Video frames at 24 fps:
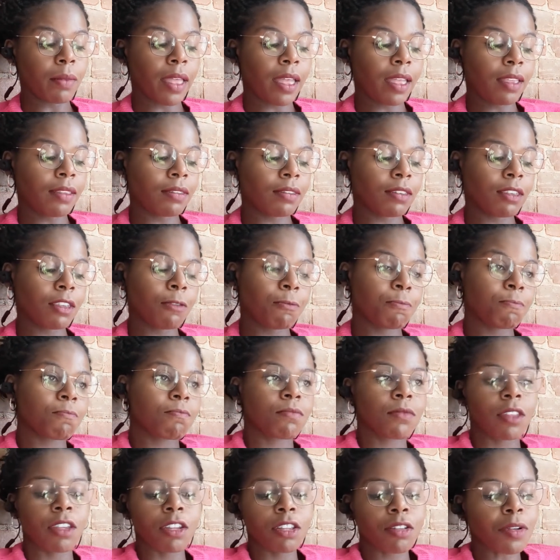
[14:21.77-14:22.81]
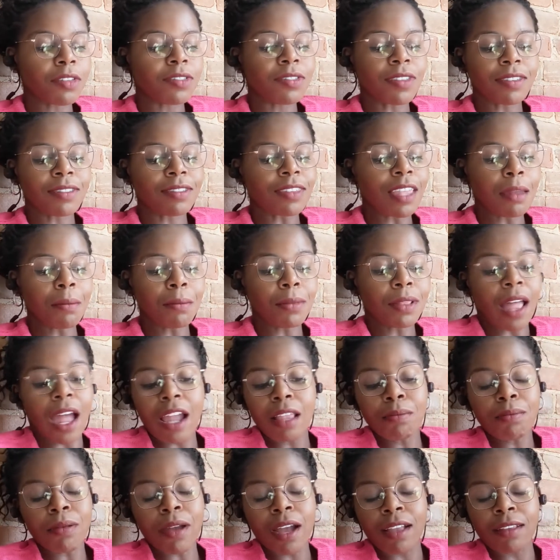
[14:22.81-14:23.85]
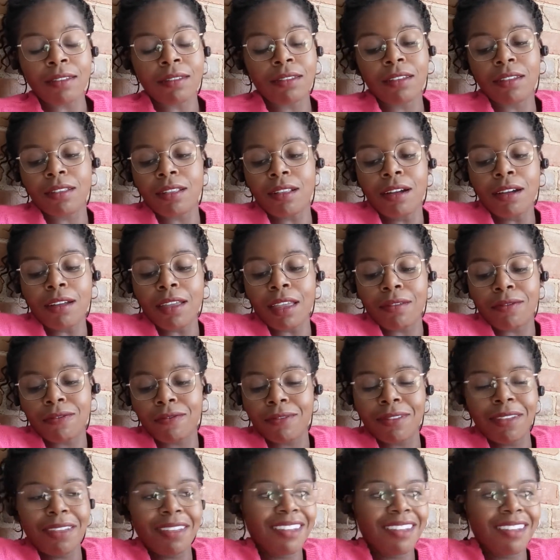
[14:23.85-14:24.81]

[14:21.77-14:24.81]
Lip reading: And it's the same line, but look, if